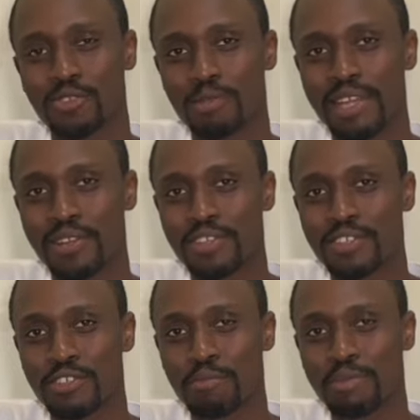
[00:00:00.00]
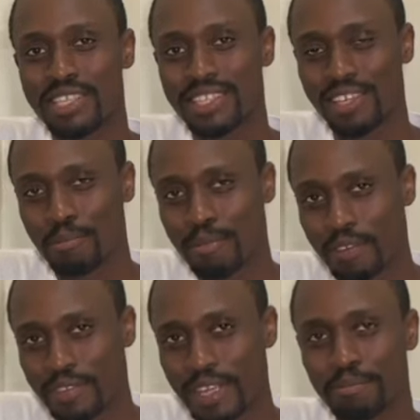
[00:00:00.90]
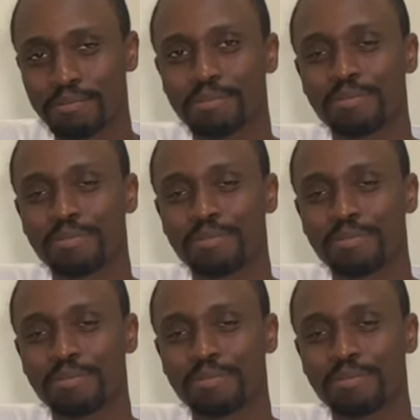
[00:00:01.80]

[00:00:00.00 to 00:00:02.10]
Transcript: Today, by God's grace, we're meeting a number of them.